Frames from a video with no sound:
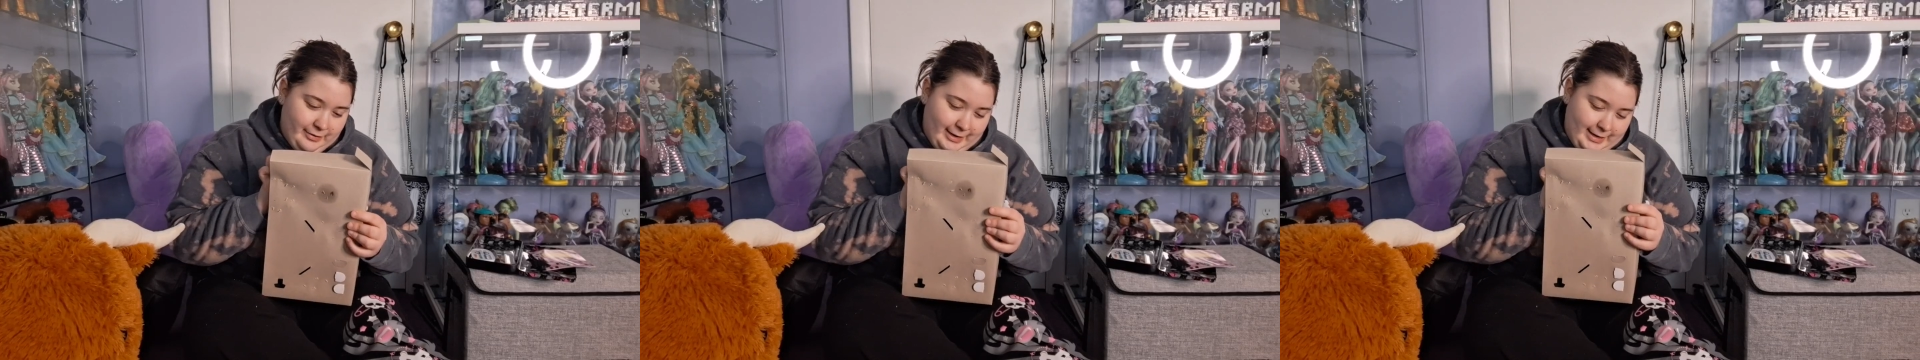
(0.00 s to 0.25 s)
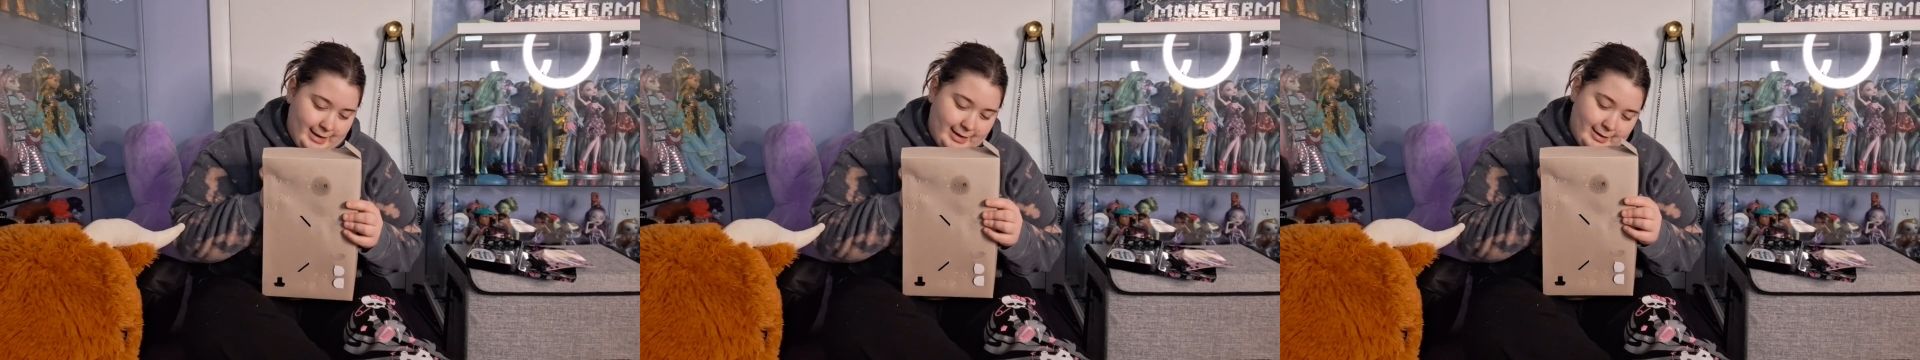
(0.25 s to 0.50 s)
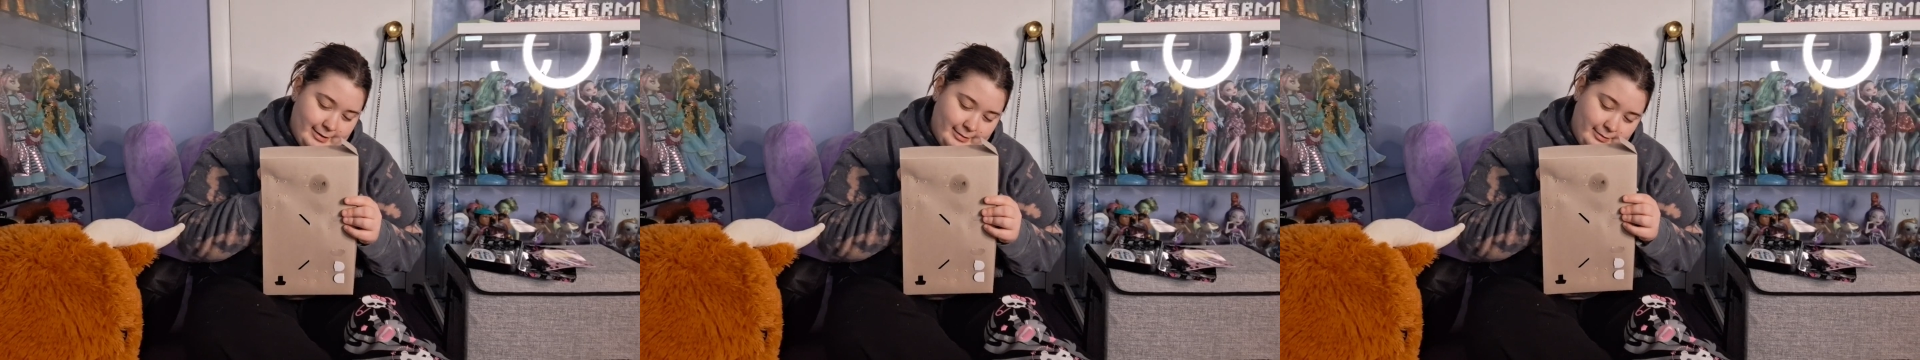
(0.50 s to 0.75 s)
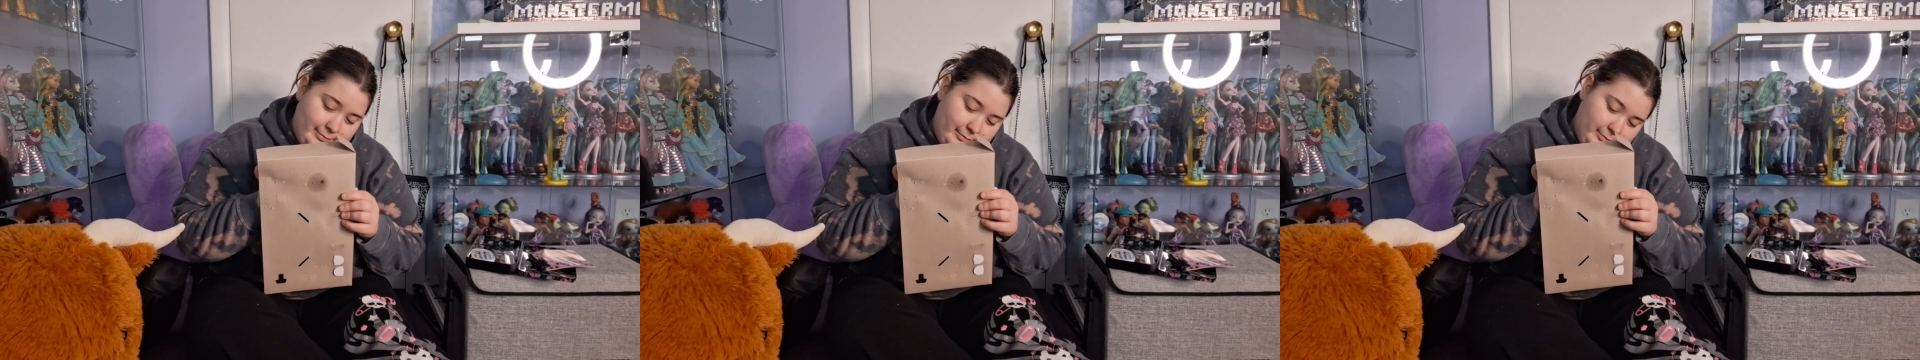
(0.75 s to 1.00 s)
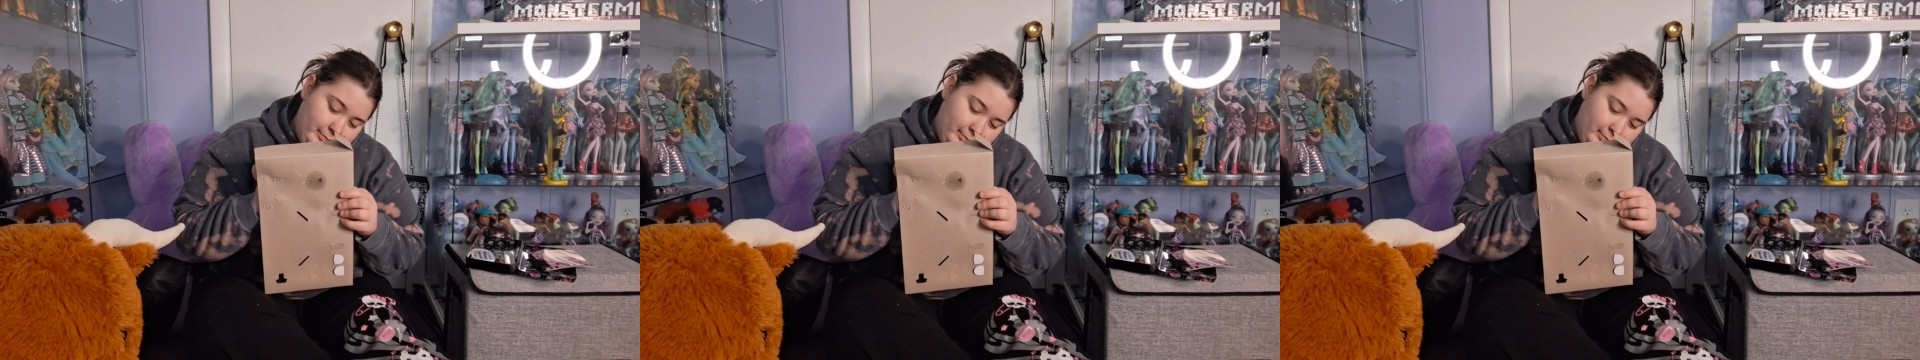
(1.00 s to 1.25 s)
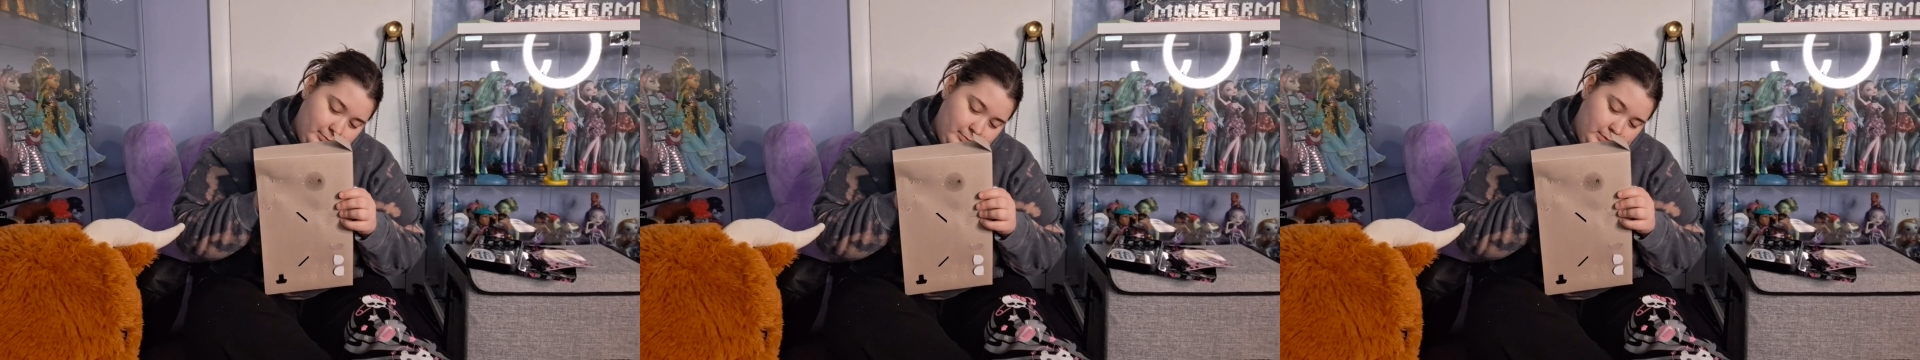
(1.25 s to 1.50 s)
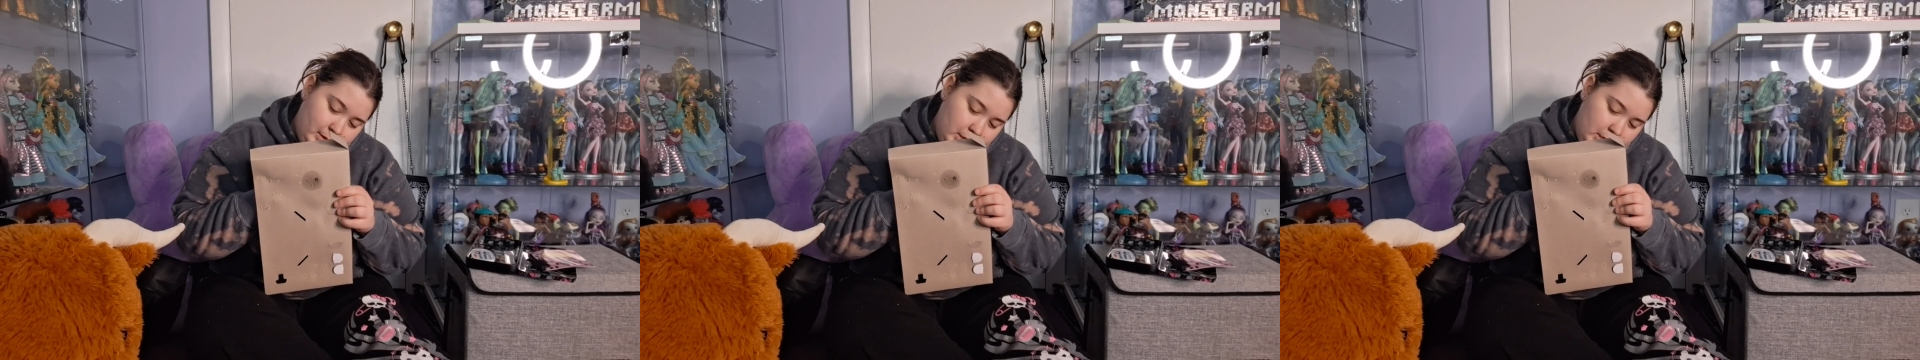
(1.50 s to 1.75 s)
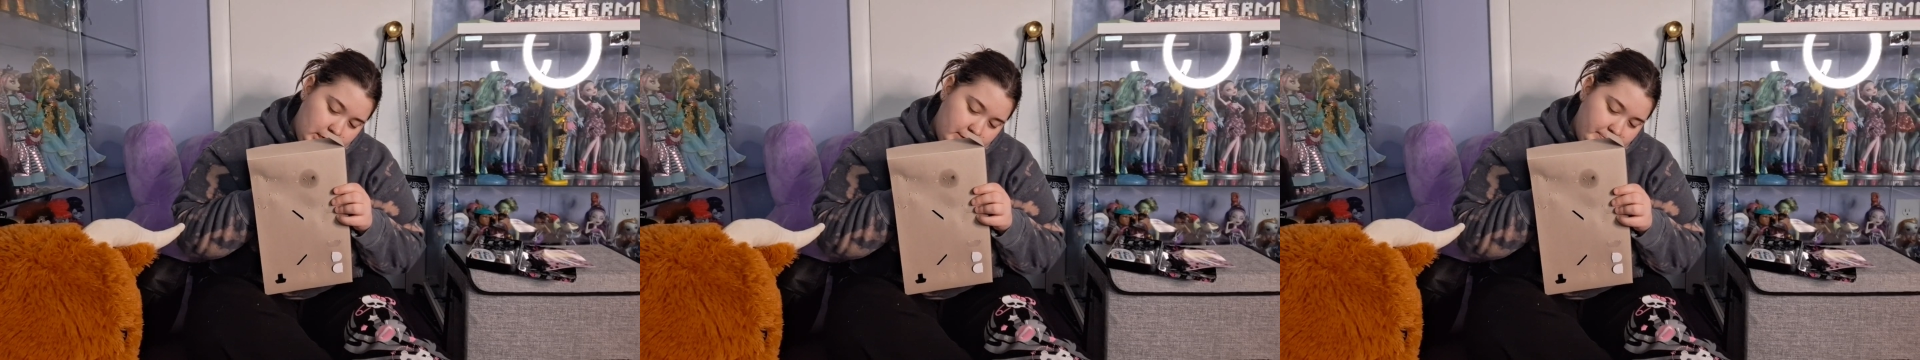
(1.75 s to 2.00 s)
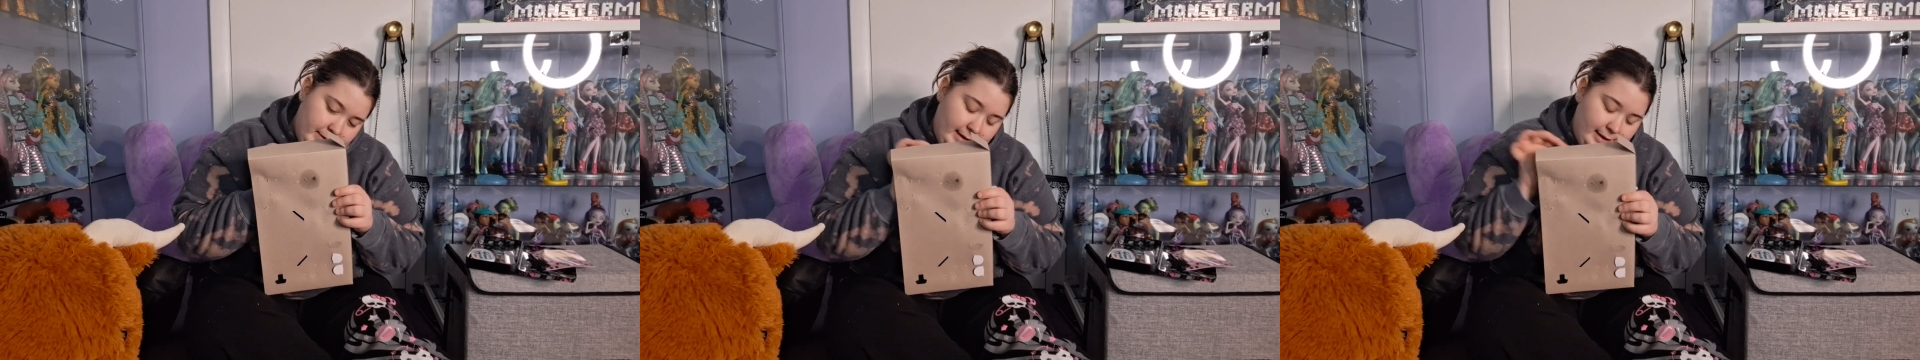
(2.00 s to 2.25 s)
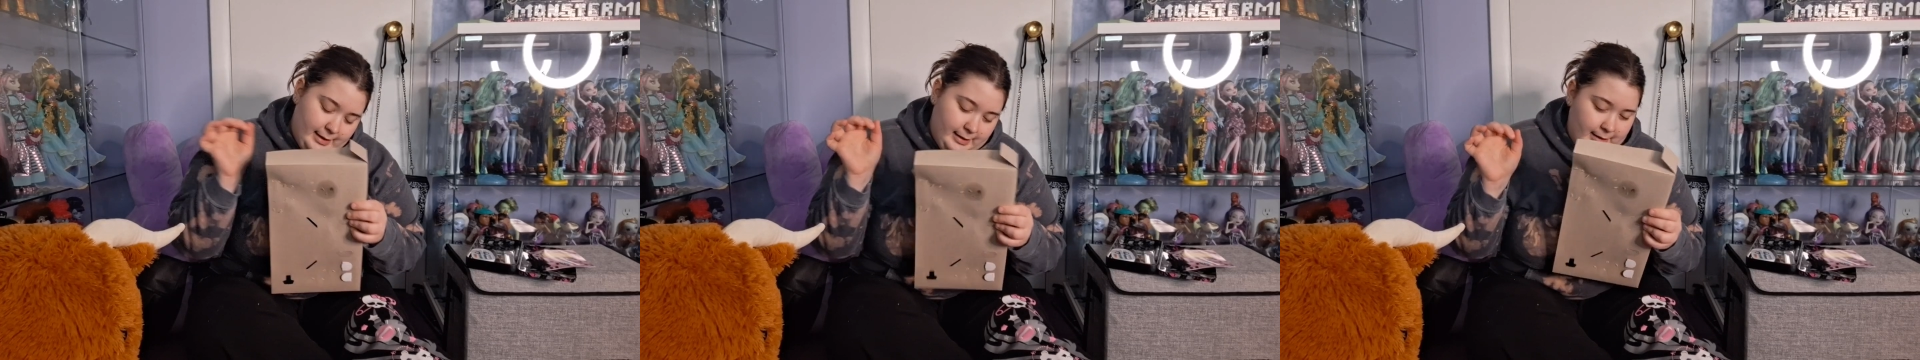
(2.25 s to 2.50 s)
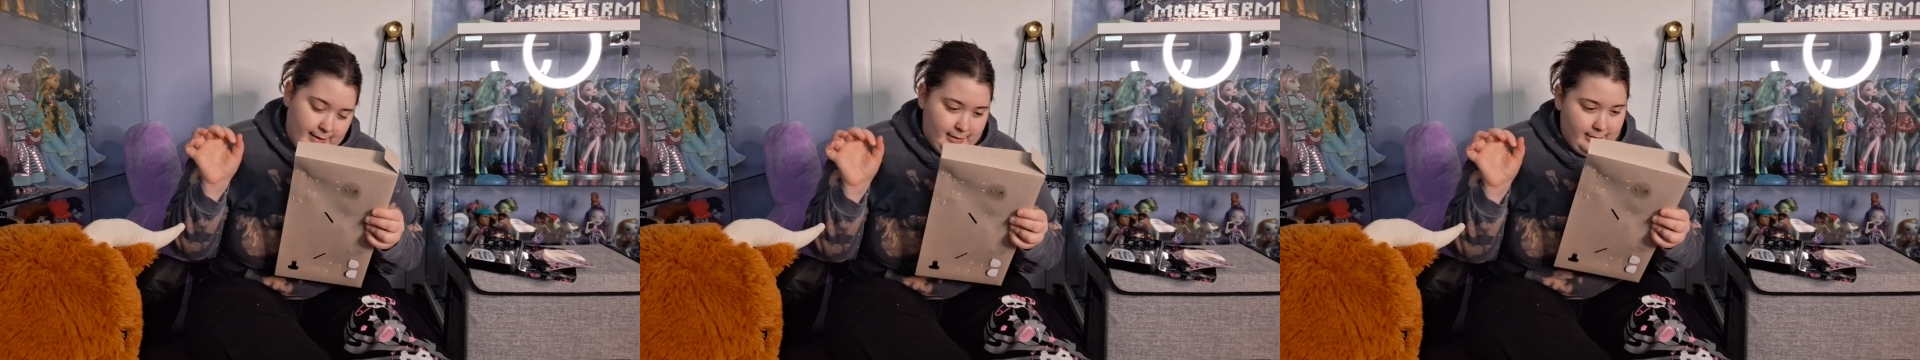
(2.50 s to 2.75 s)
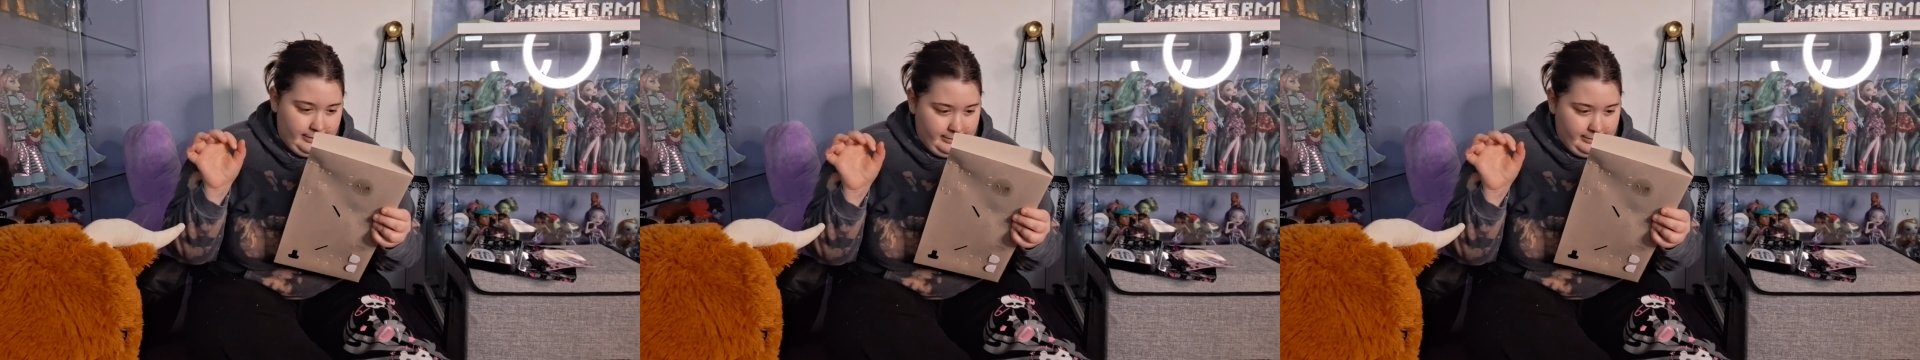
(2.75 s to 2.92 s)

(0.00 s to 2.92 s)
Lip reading: redone. Yippee!